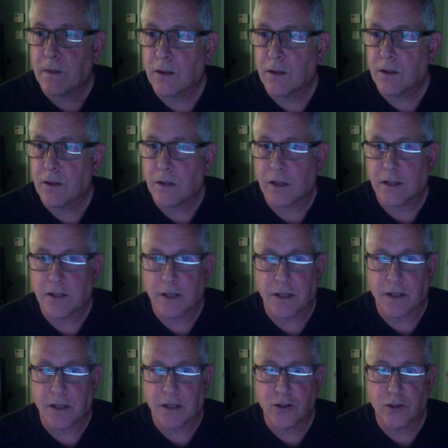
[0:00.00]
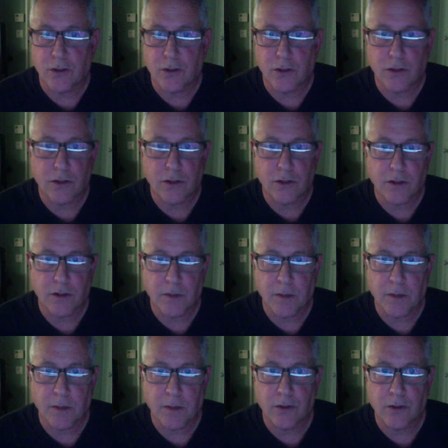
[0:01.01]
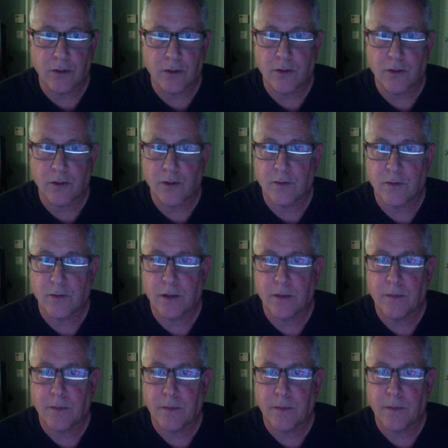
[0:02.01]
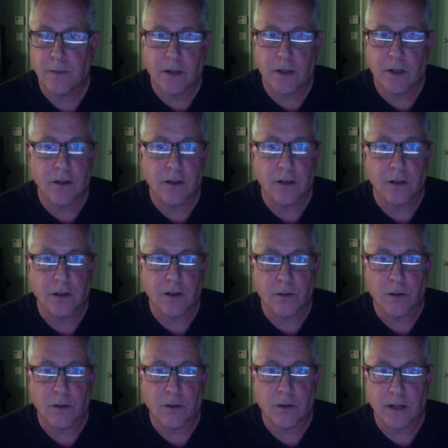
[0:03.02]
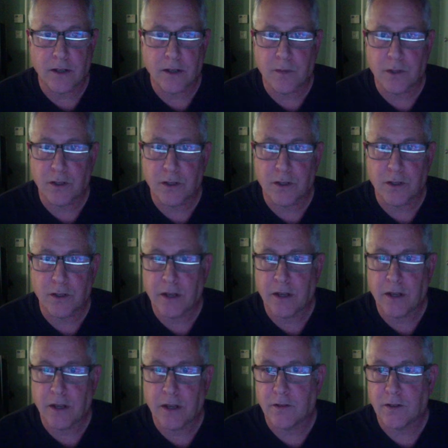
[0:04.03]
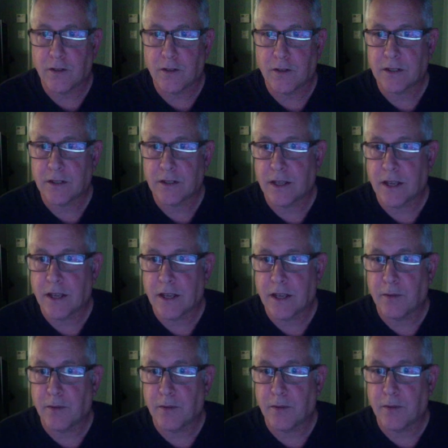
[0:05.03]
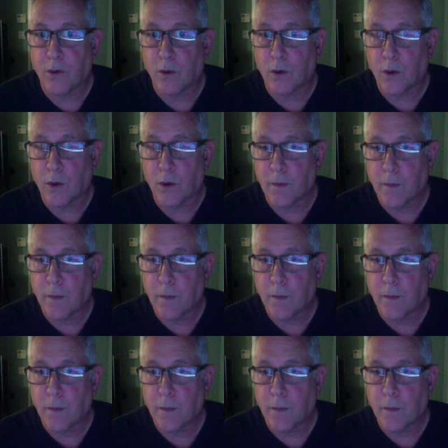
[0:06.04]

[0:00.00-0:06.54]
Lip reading: Like I say, the institutions, the big boys are involved now, and they're going to want to get as much money out of this as they can before.